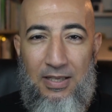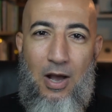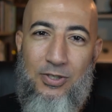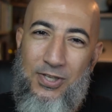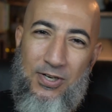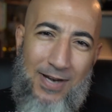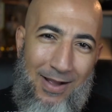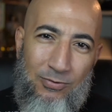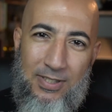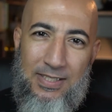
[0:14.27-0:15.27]
our
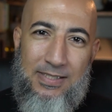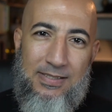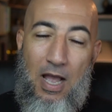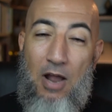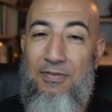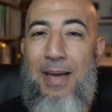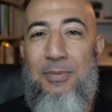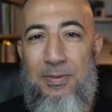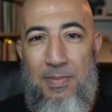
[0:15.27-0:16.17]
surroundings, our family